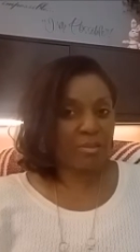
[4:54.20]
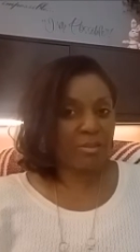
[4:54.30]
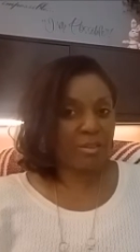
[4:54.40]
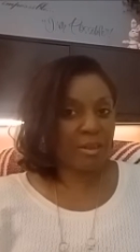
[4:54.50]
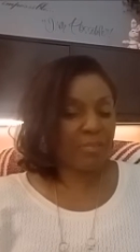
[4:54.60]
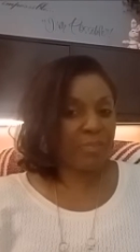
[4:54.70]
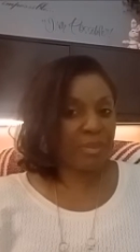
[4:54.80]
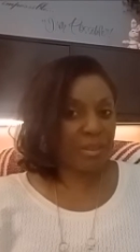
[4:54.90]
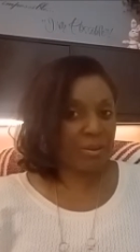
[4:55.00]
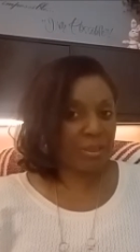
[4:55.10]
some
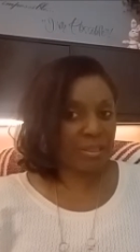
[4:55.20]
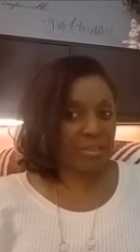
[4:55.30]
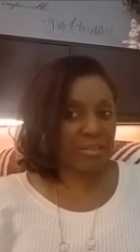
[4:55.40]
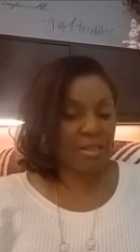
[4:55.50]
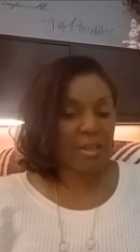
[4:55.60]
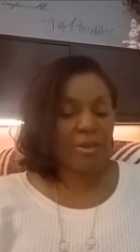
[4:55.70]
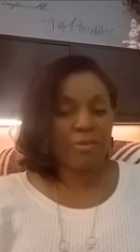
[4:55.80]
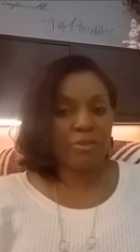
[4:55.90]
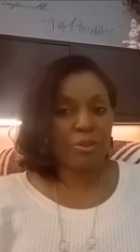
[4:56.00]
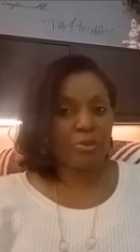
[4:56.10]
theorists
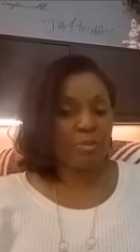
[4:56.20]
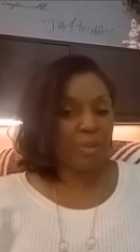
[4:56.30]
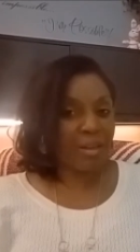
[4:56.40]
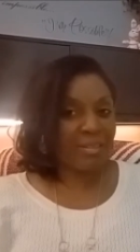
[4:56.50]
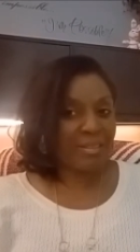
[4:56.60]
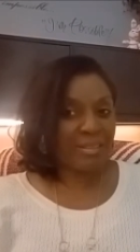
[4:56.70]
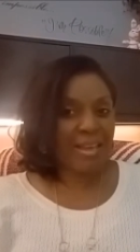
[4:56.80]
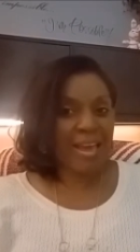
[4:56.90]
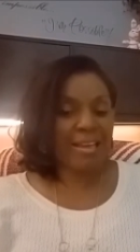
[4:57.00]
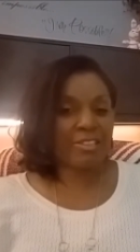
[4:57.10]
views
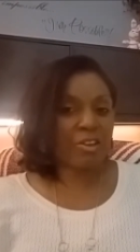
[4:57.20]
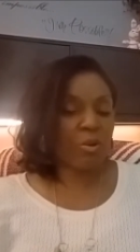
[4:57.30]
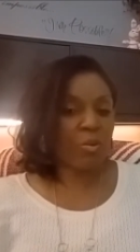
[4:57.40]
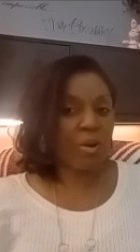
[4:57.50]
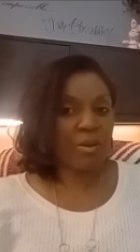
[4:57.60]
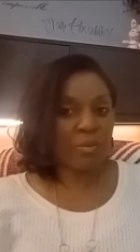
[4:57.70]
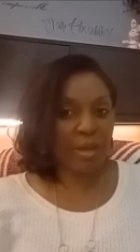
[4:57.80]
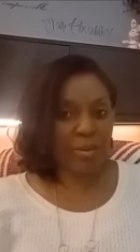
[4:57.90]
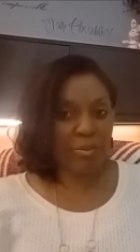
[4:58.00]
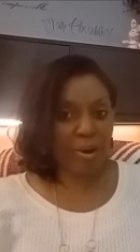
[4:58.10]
bonding as a
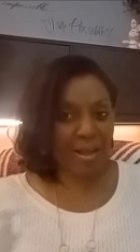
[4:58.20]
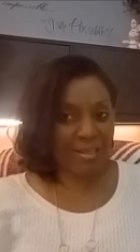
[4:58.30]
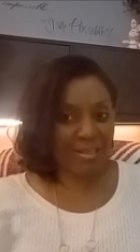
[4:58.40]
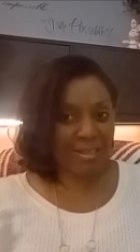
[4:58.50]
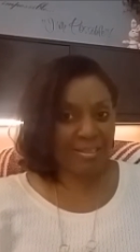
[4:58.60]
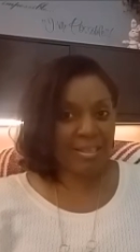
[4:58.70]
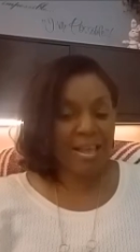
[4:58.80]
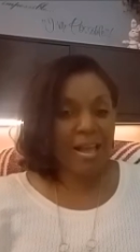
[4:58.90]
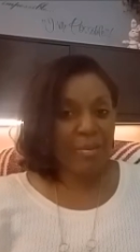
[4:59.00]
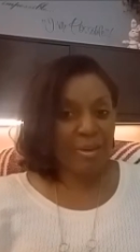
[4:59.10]
one-way process.
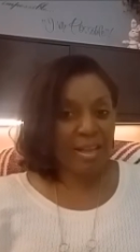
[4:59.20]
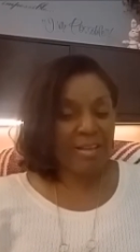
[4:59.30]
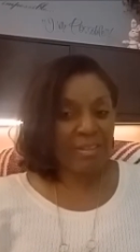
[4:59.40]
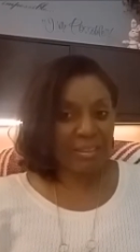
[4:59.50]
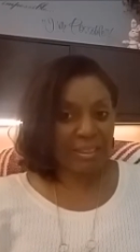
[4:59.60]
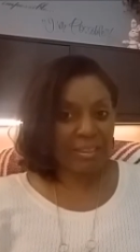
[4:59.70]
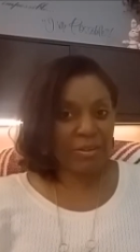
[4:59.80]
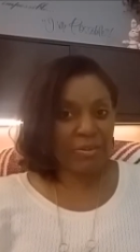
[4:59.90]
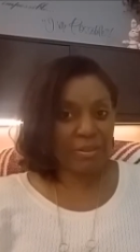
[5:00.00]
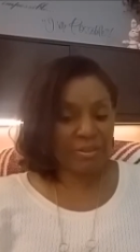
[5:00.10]
I'm going to have a link
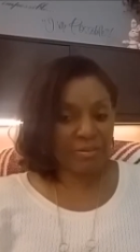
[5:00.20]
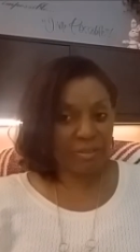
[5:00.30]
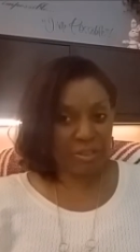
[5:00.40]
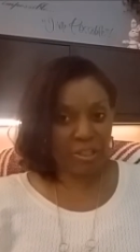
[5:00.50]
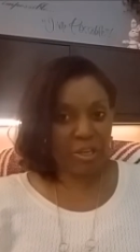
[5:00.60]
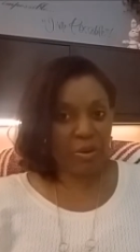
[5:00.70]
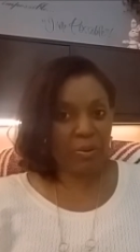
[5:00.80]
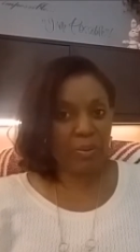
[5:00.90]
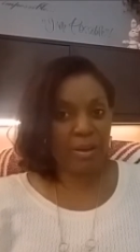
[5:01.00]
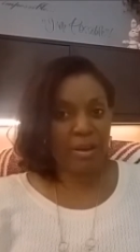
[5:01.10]
on this
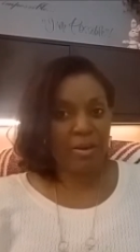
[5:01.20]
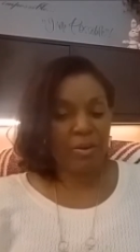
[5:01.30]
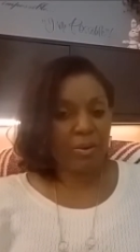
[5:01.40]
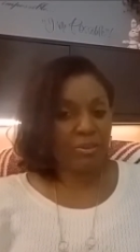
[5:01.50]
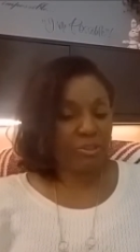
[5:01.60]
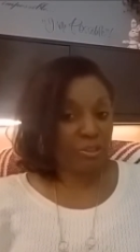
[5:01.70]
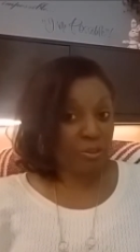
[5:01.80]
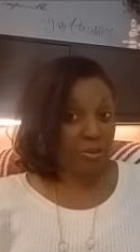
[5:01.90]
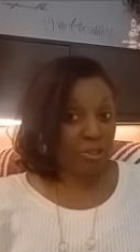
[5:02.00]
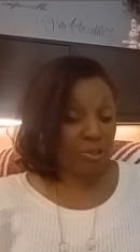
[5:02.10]
video on
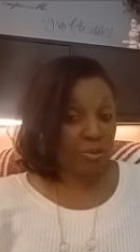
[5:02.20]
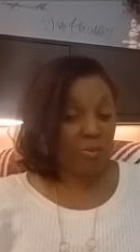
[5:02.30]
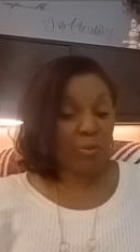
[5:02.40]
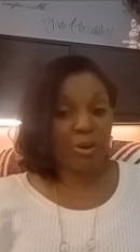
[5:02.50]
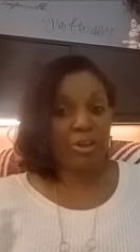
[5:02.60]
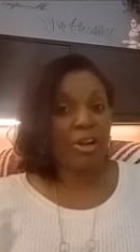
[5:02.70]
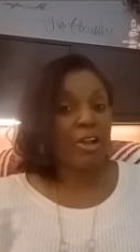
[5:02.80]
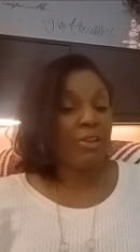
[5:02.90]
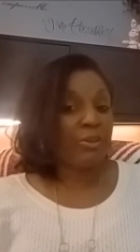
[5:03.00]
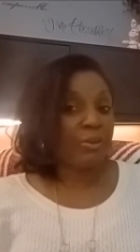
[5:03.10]
YouTube where
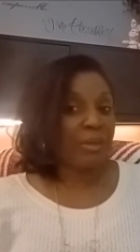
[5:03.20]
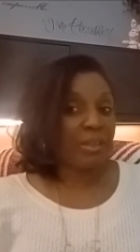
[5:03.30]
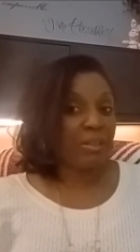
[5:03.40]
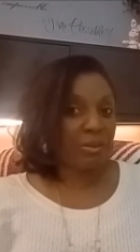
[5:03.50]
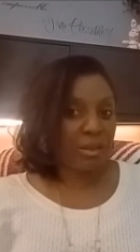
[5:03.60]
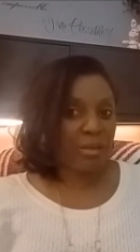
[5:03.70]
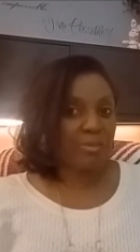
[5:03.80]
you can look